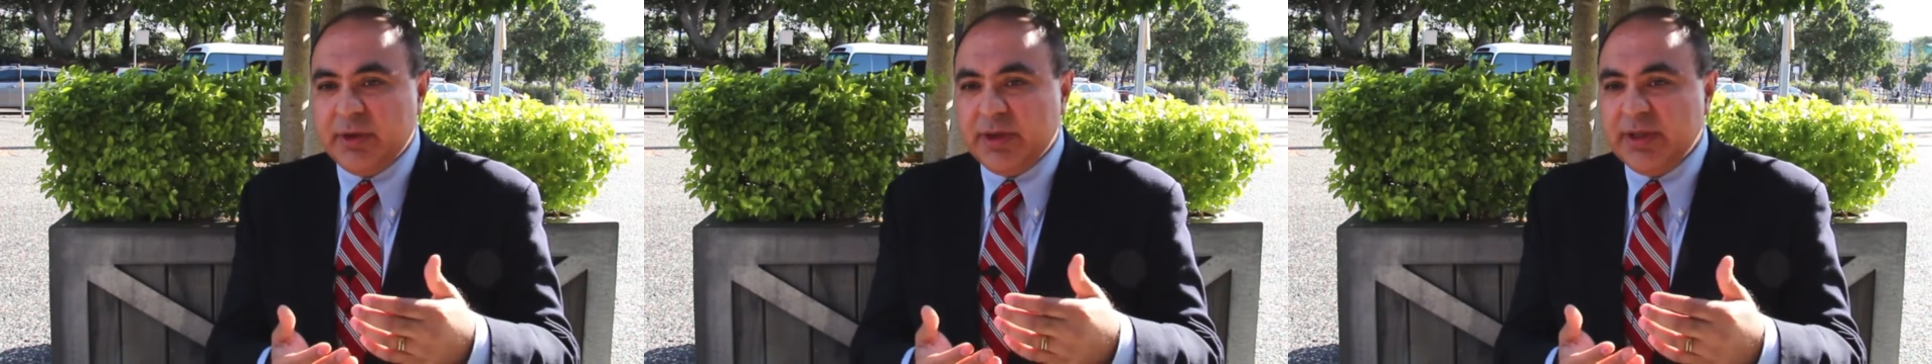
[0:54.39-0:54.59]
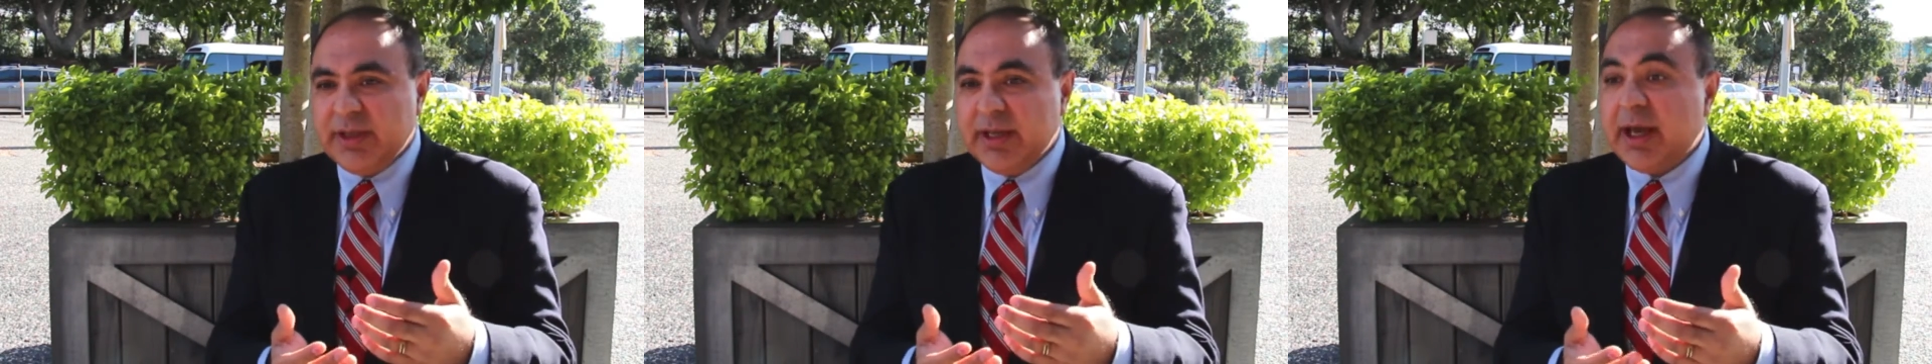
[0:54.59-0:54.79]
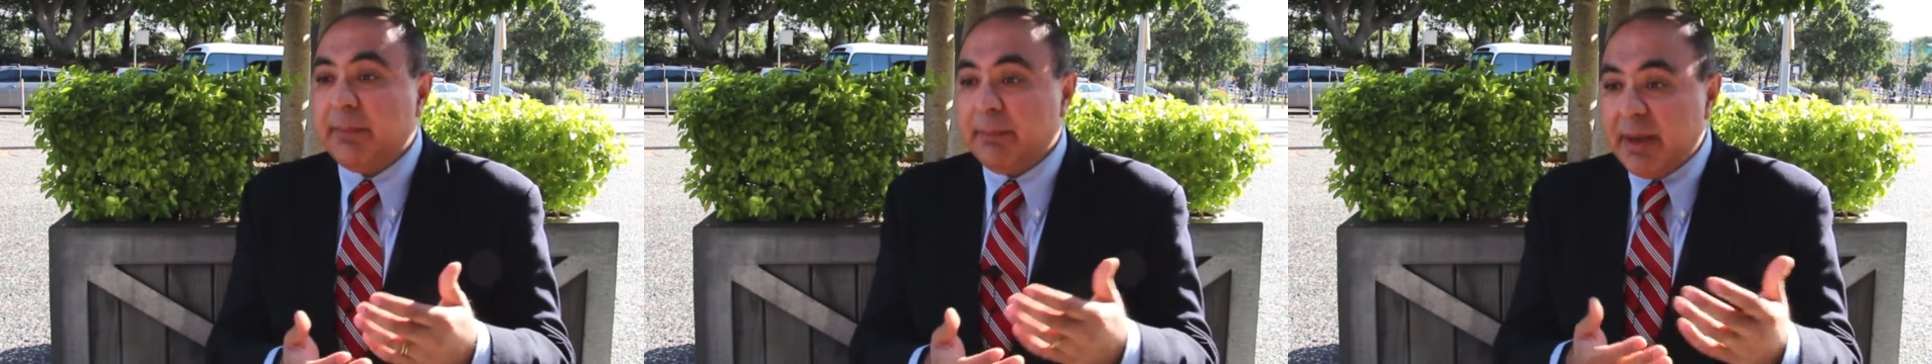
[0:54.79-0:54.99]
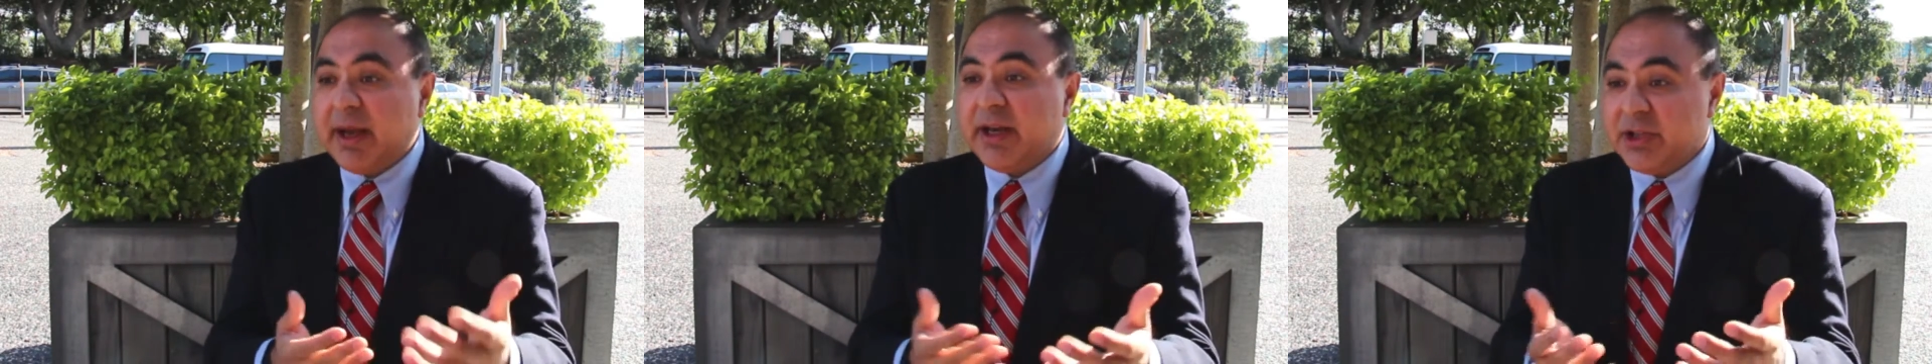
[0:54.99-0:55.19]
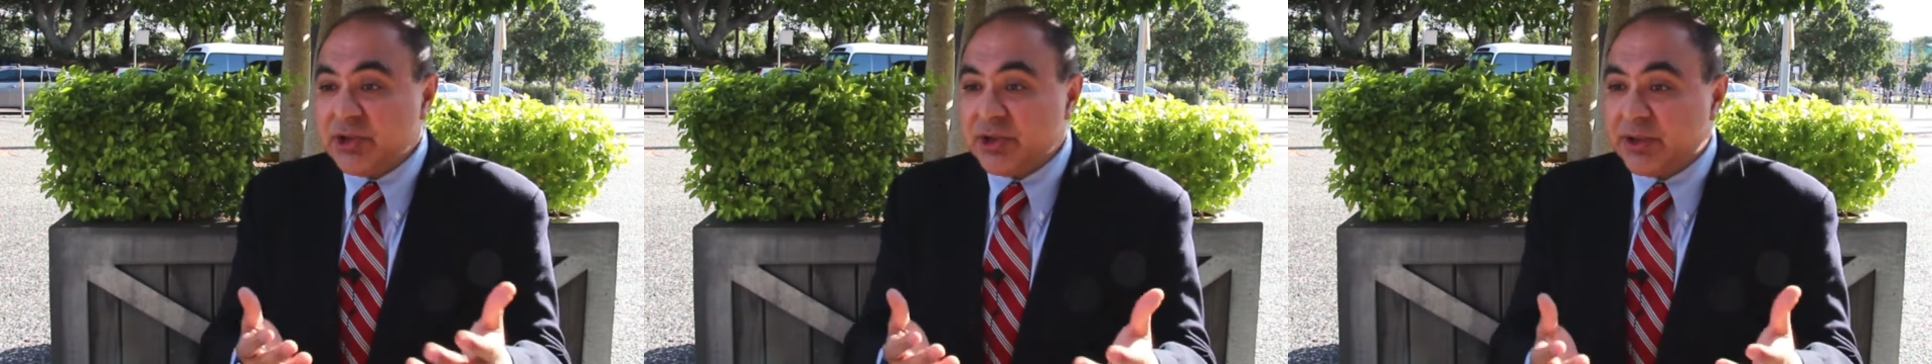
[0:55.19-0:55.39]
we
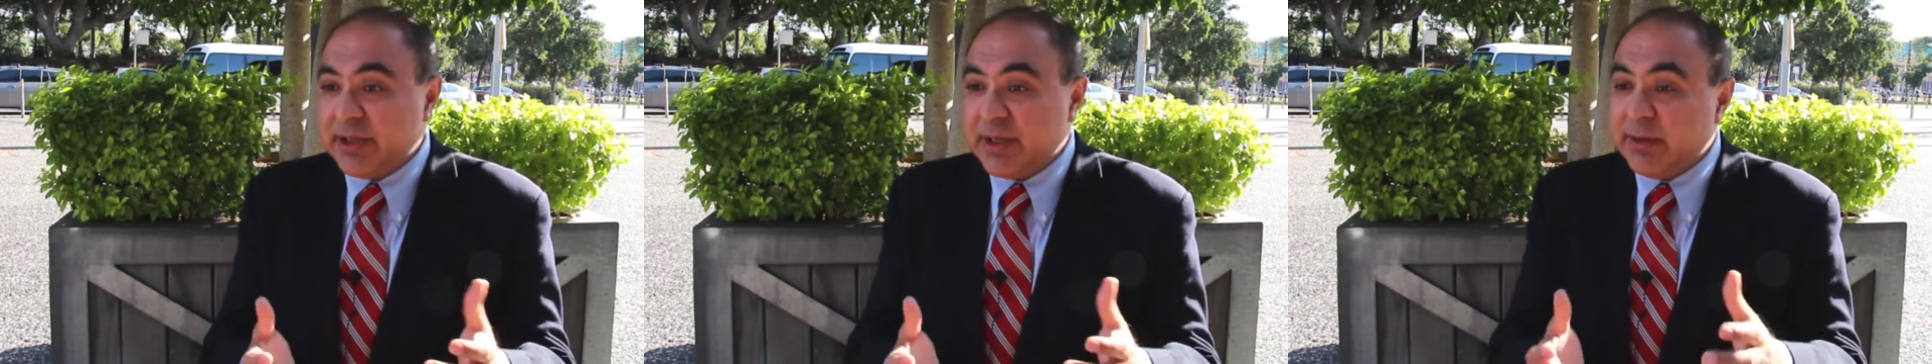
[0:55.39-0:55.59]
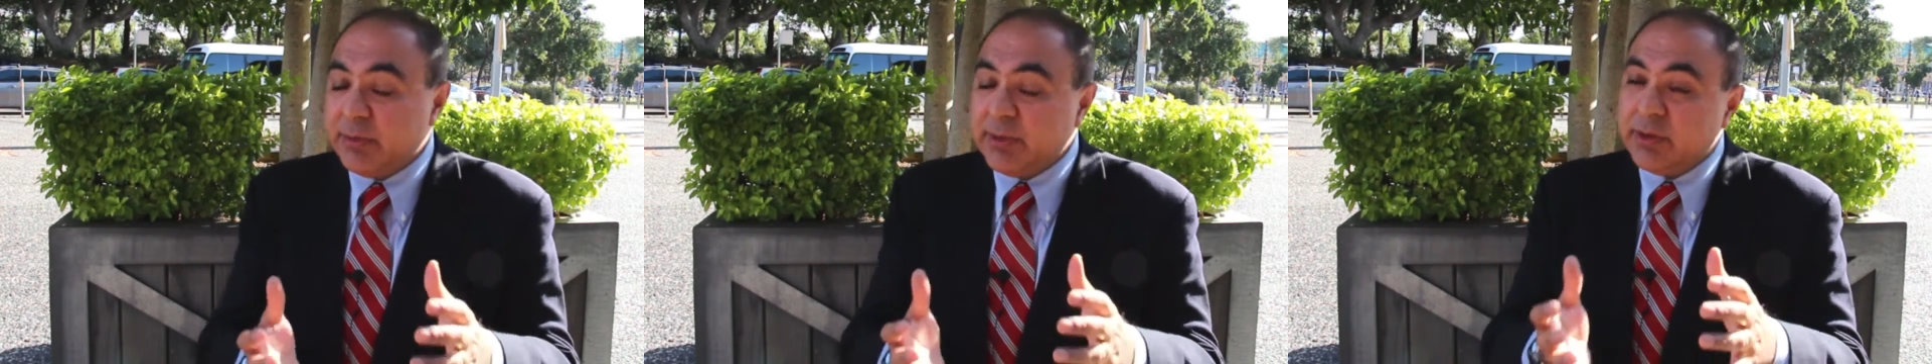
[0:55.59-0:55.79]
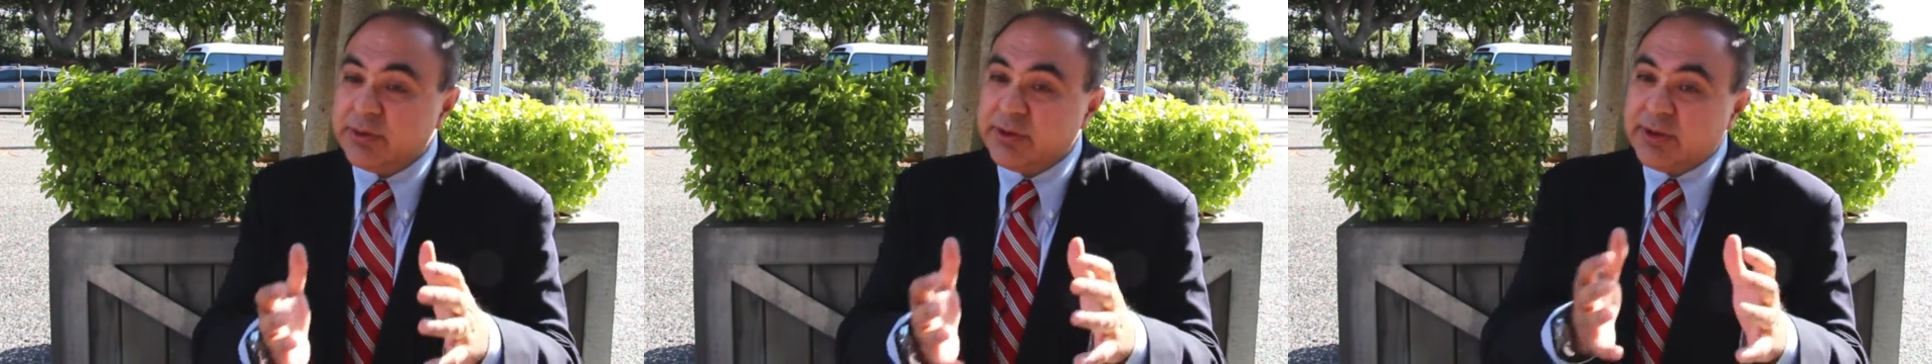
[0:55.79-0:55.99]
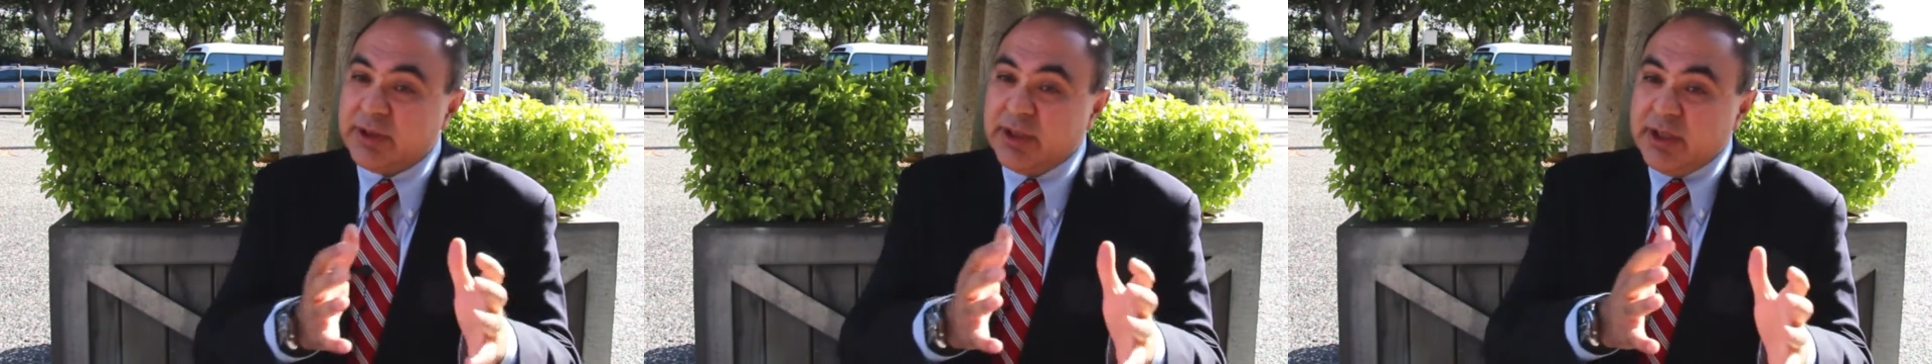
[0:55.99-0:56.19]
manage it, and we looked at